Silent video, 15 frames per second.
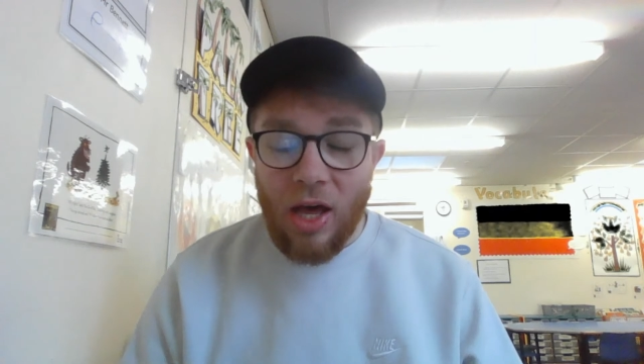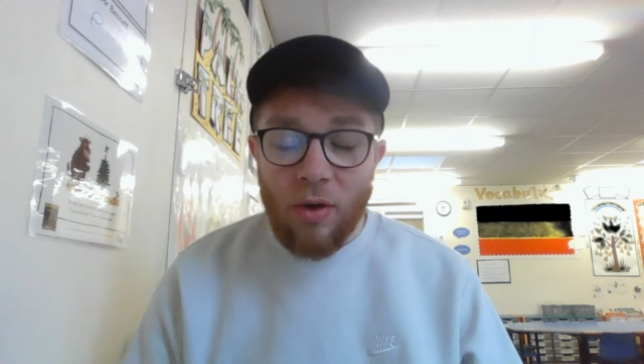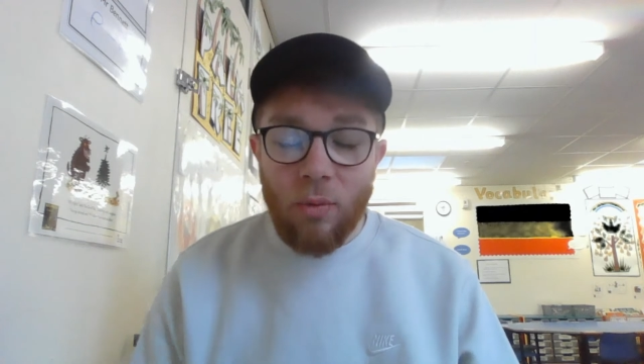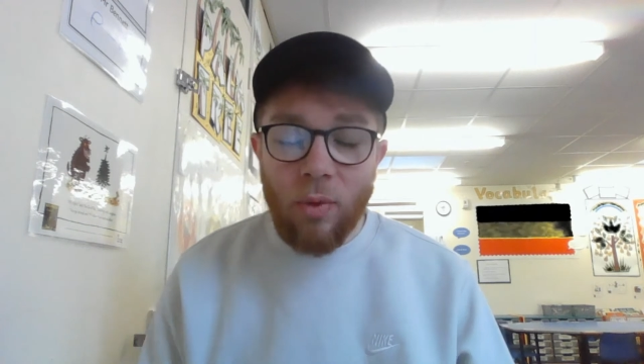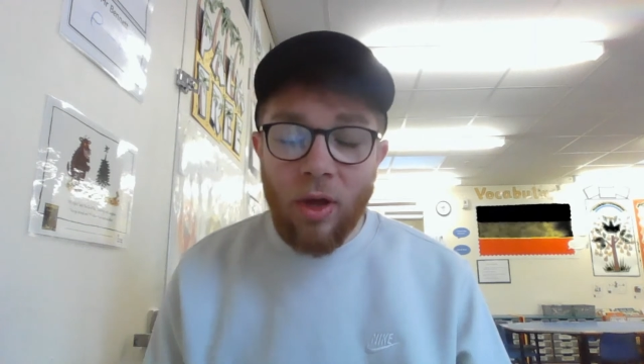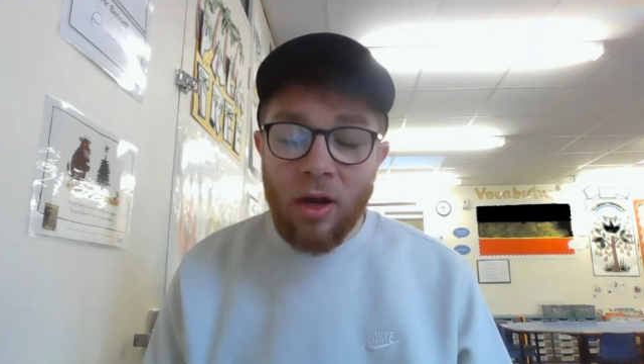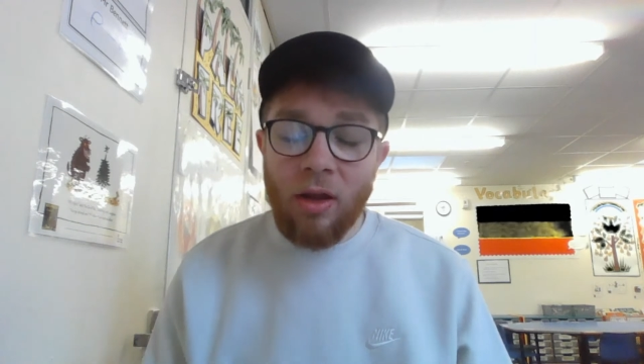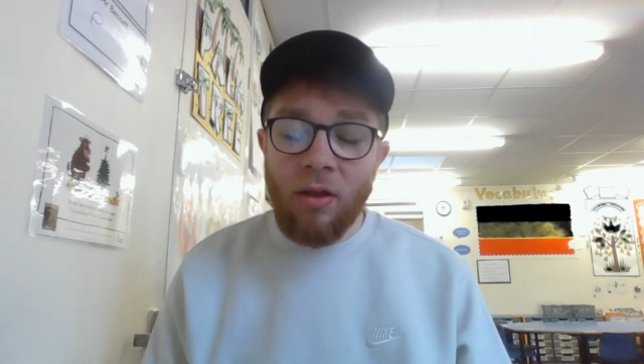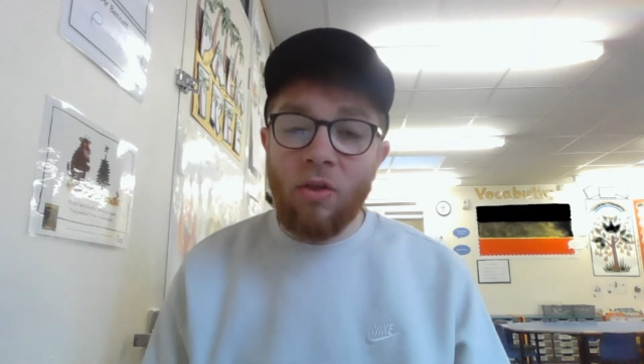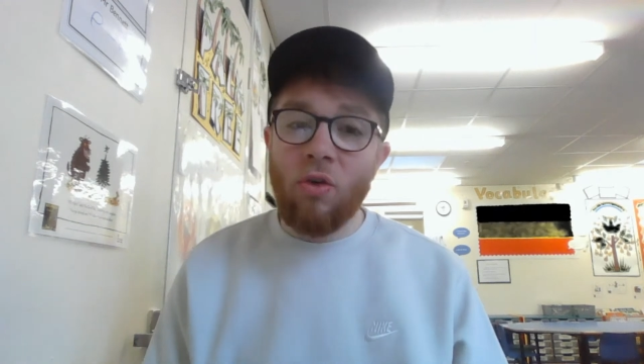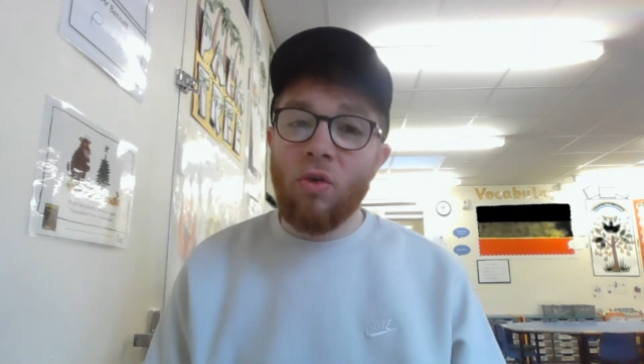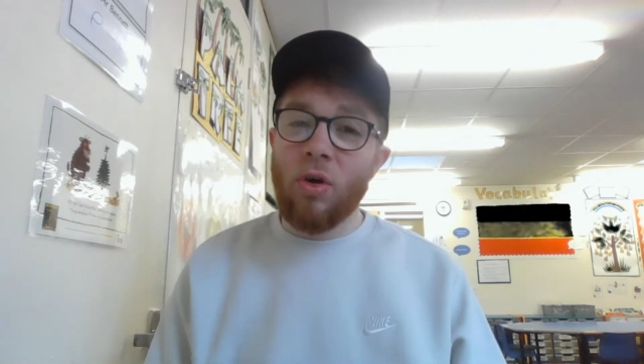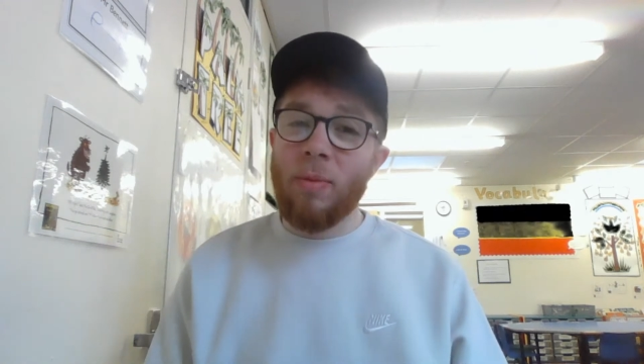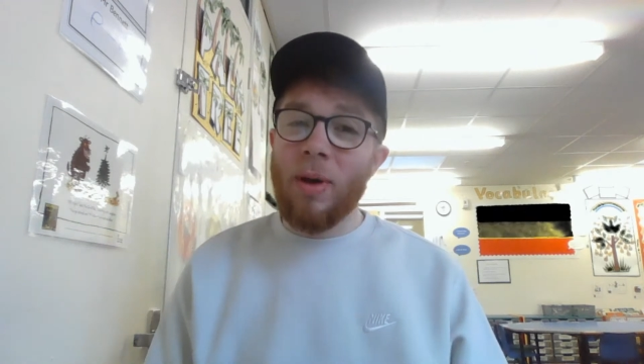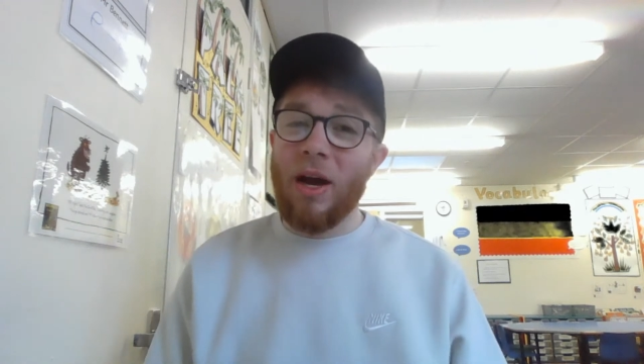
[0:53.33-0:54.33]
we're going to
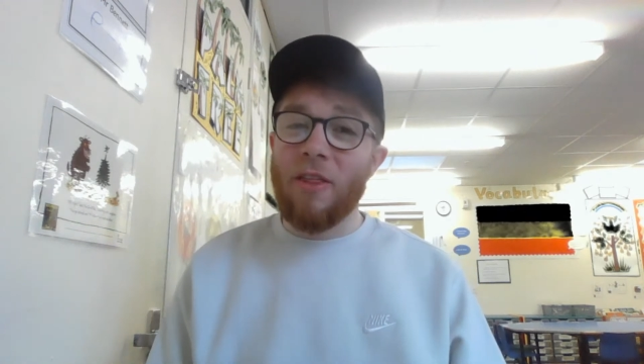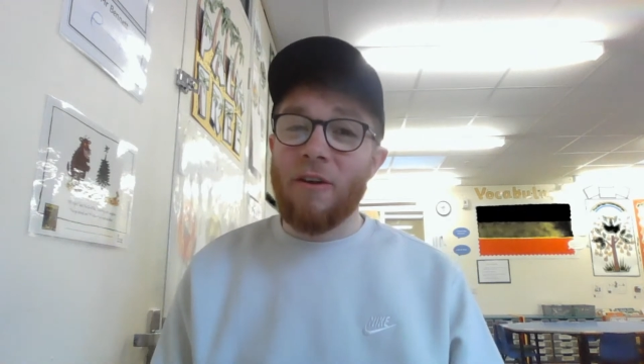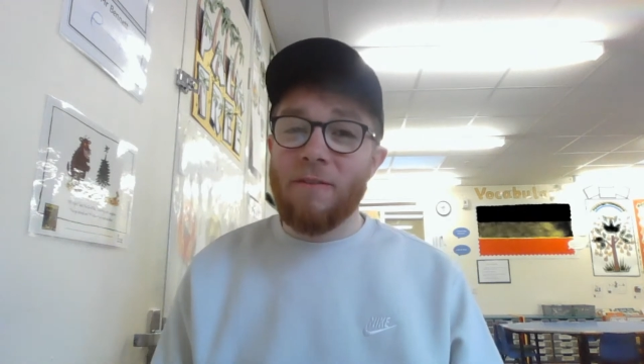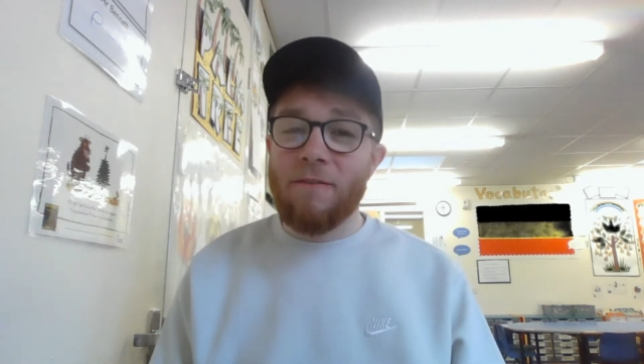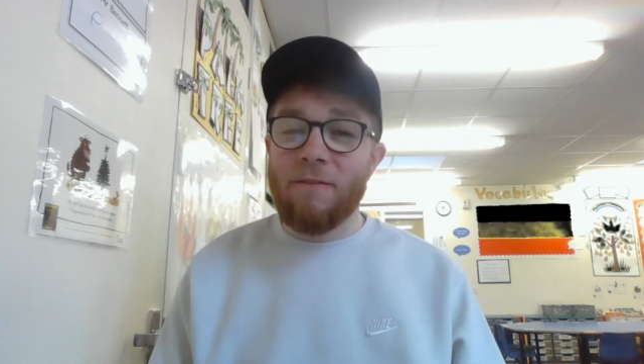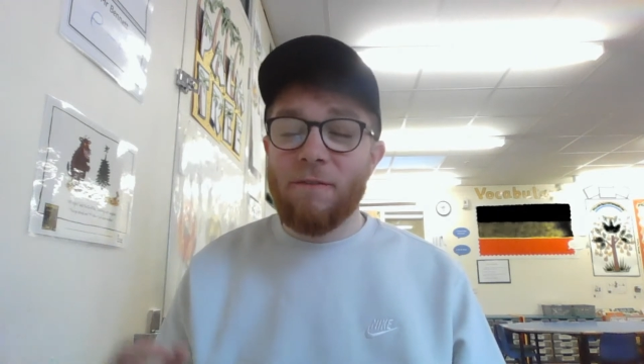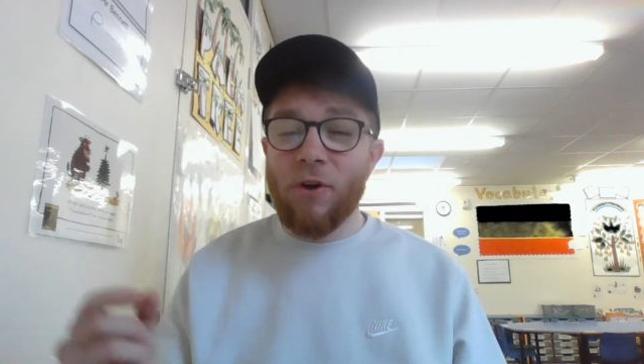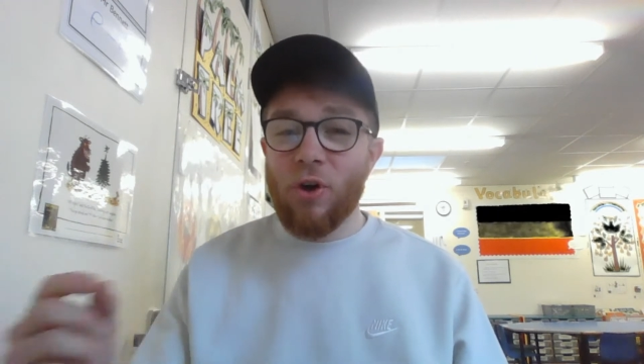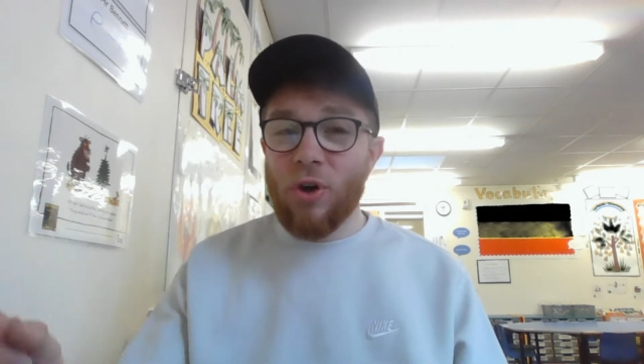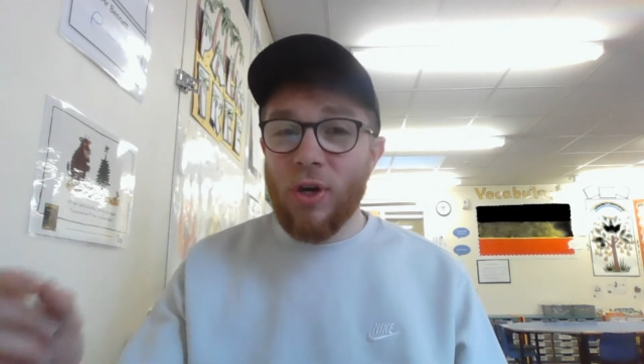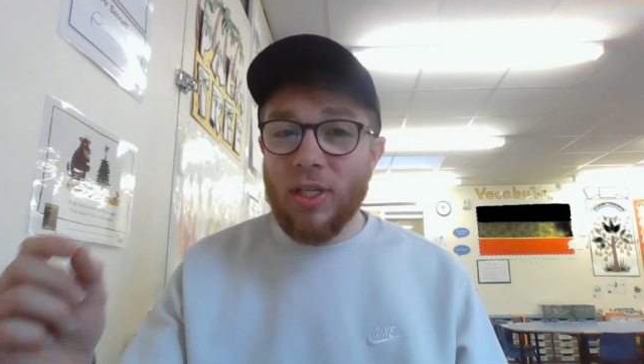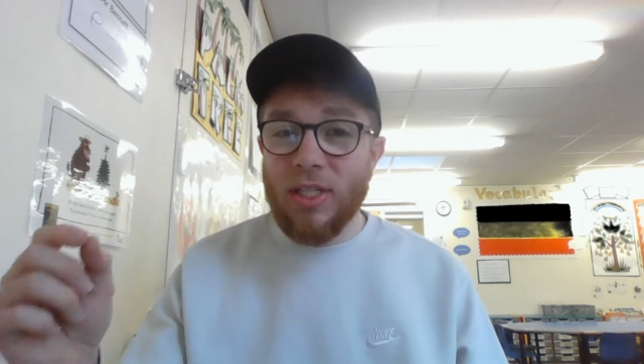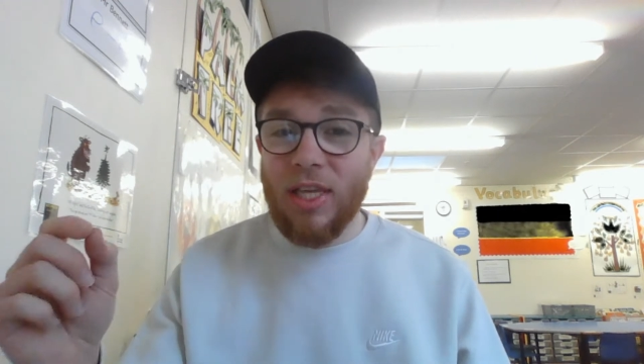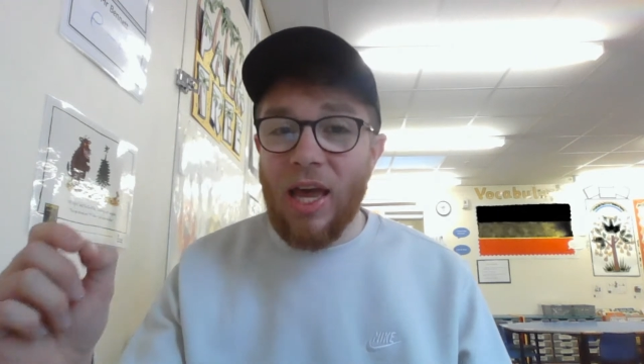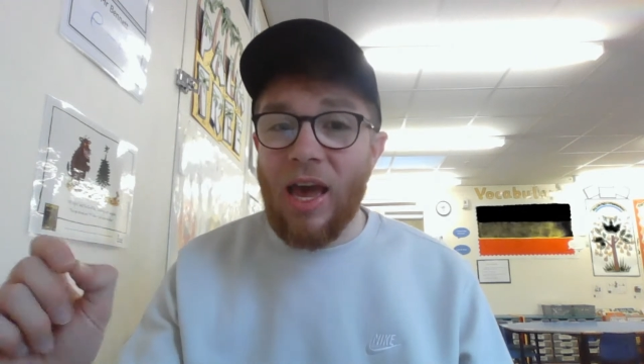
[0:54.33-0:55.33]
talk about the first